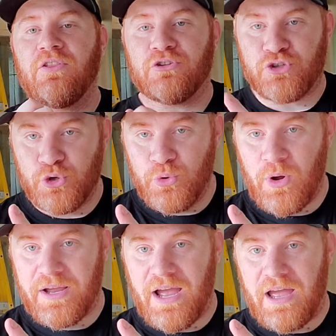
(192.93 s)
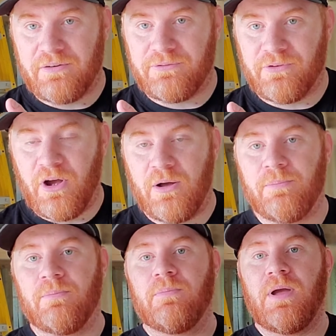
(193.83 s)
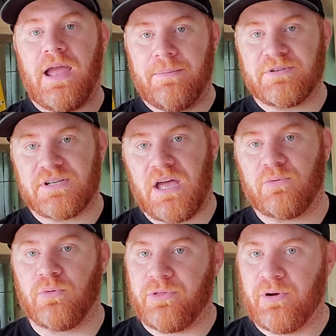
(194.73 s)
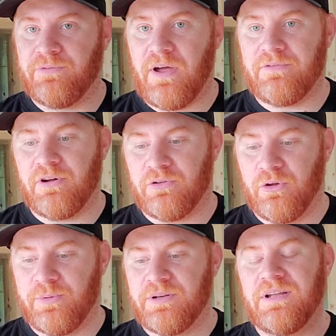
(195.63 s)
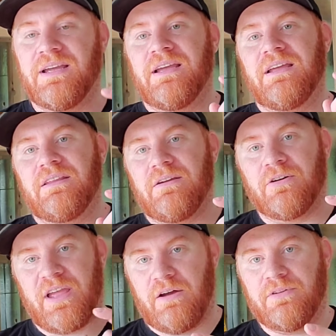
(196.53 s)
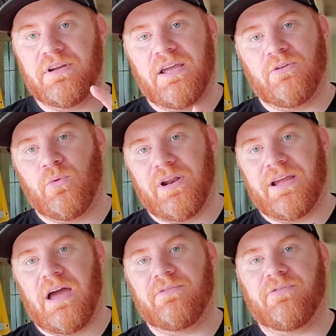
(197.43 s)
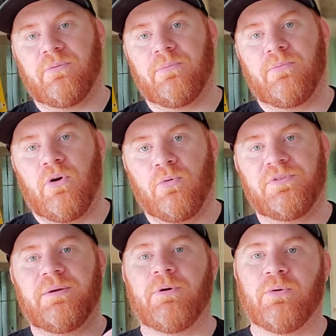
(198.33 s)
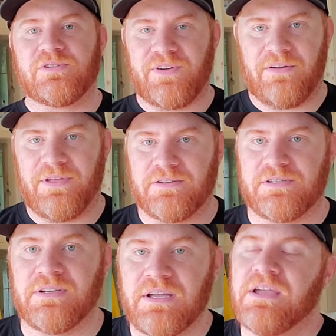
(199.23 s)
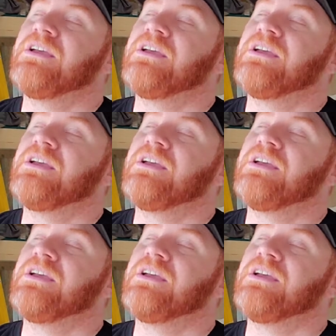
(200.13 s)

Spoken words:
The 2 I got from Amazon were 3,500 lumen or Kelvin, and the one I got from Home Depot was 5,000.